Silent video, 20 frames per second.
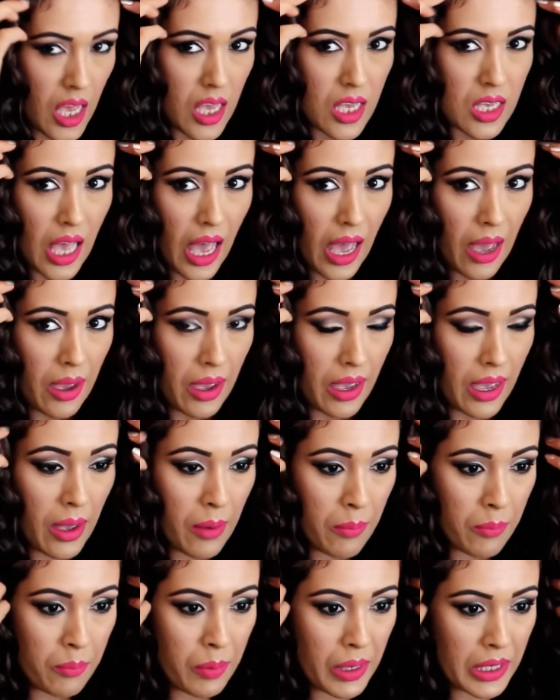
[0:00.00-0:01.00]
I
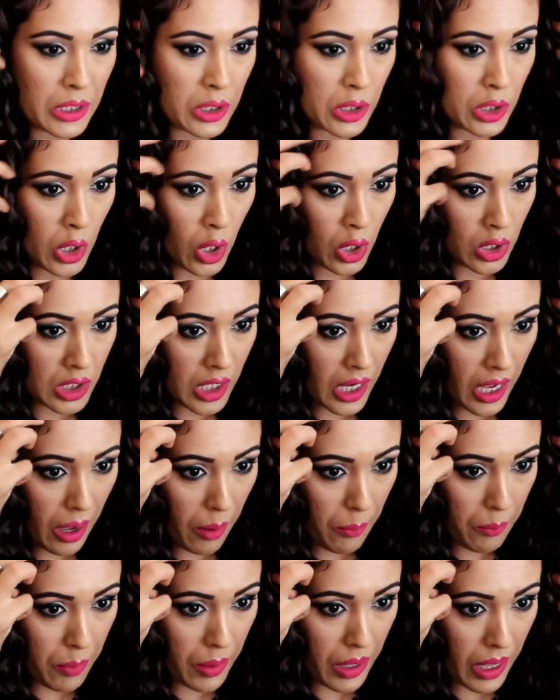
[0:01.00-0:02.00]
am a bit not
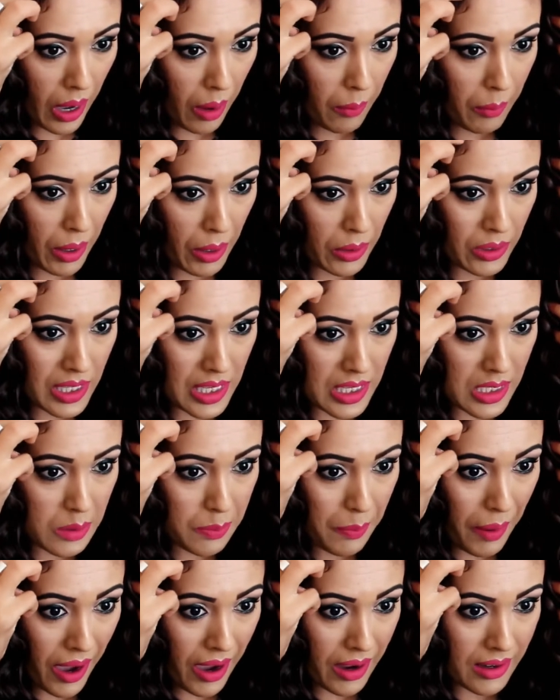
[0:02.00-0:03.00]
happy about this
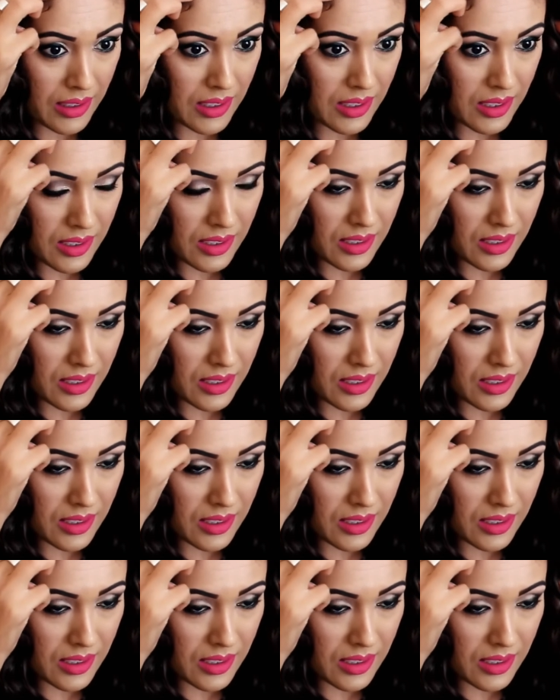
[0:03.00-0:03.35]
part,